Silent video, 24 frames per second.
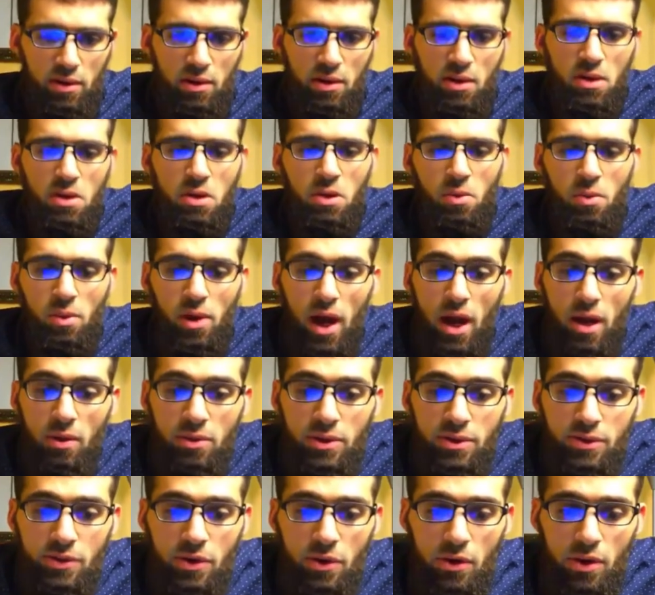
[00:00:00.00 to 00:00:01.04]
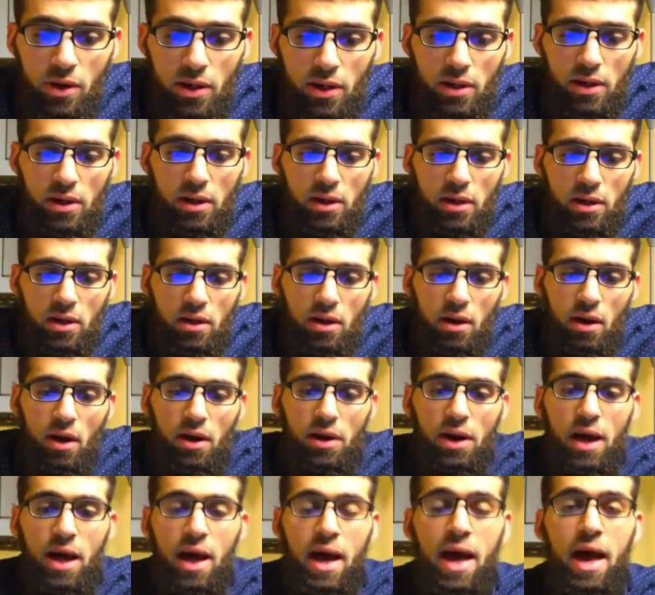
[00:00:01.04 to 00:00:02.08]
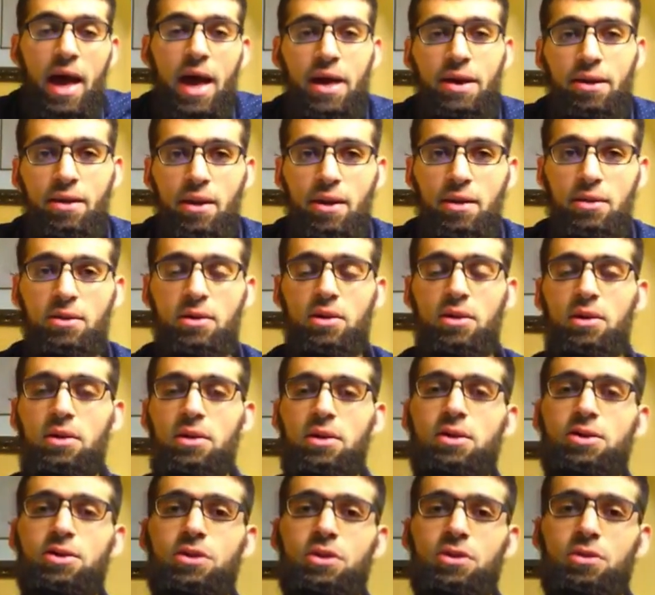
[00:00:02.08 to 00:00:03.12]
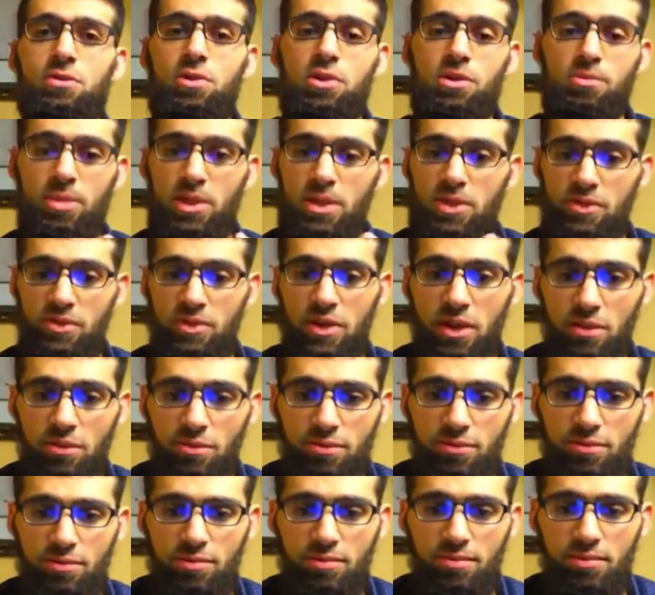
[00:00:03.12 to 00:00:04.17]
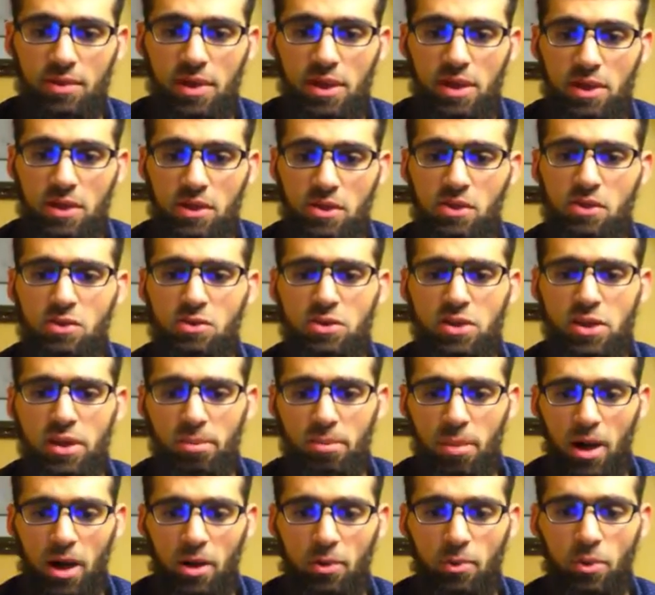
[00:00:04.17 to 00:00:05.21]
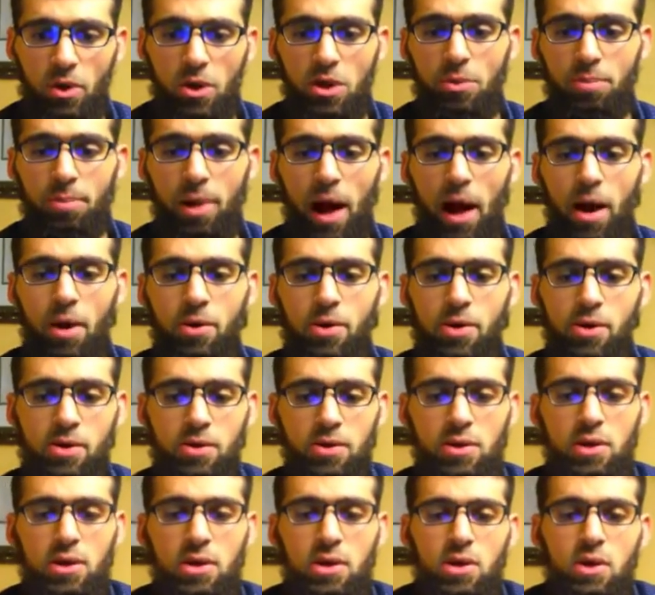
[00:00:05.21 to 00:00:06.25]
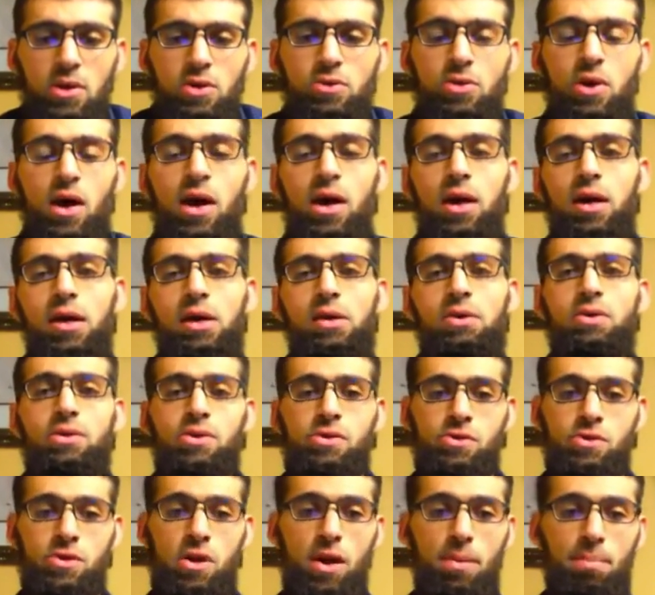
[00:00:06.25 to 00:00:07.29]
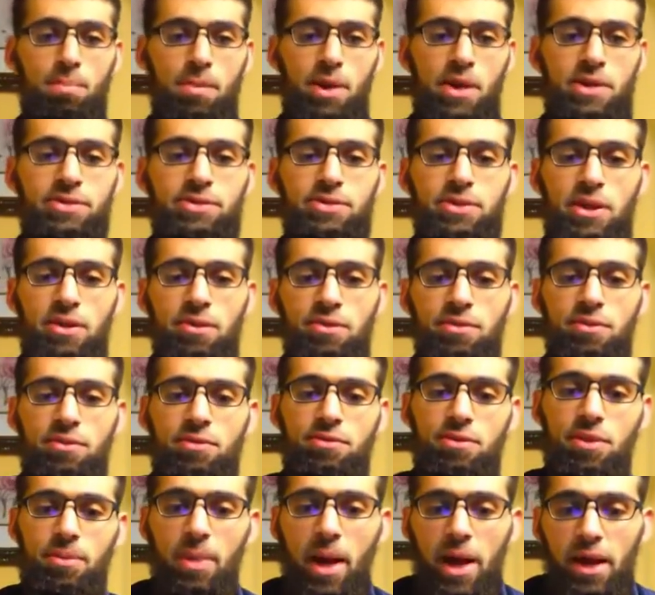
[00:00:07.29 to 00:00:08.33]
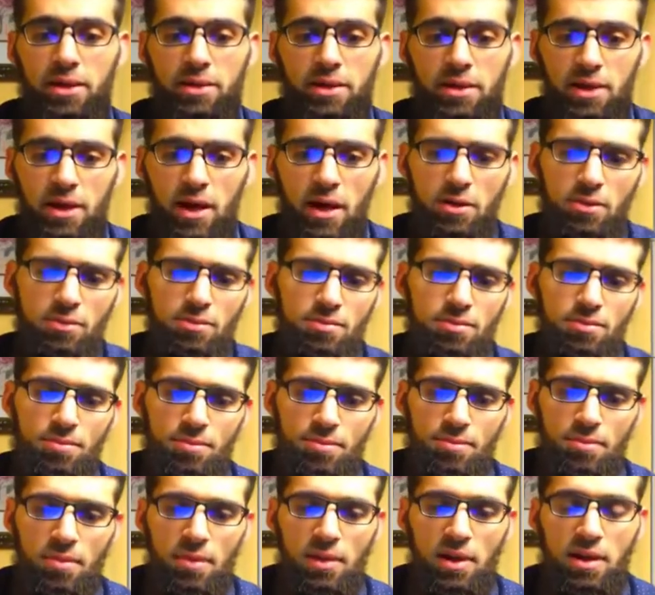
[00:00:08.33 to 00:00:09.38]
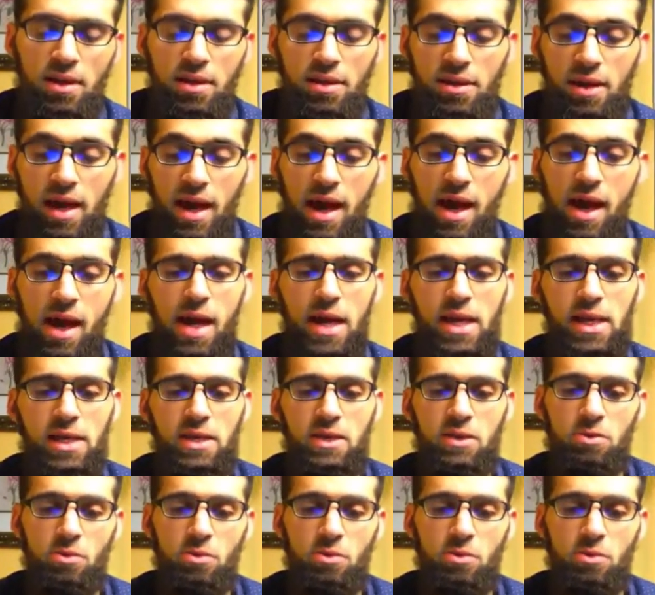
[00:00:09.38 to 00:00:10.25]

"When I was going on a head-on collision with myself, using my willpower, trying to stop myself from acting out, that is when